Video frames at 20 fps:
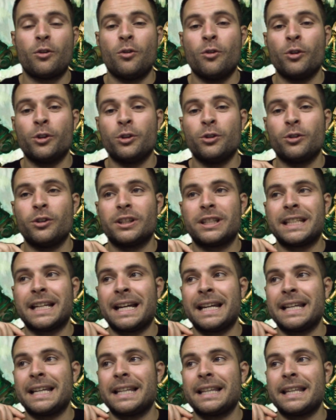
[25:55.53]
or you could
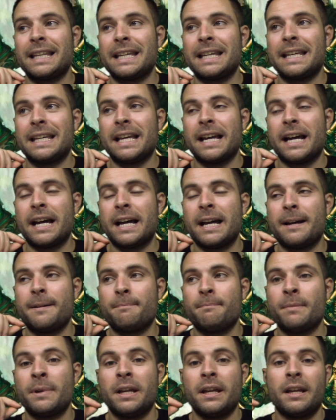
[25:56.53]
take the
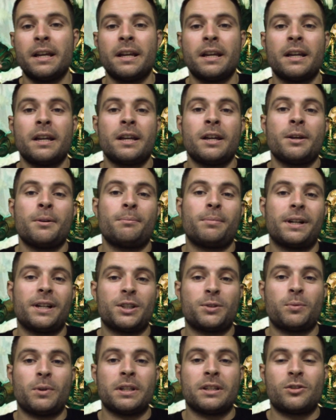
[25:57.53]

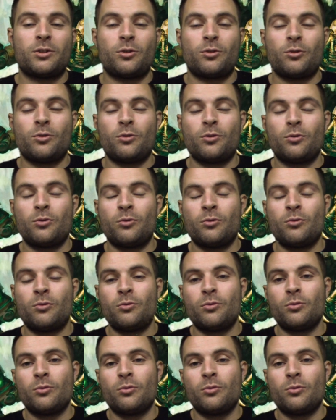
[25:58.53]
+1 to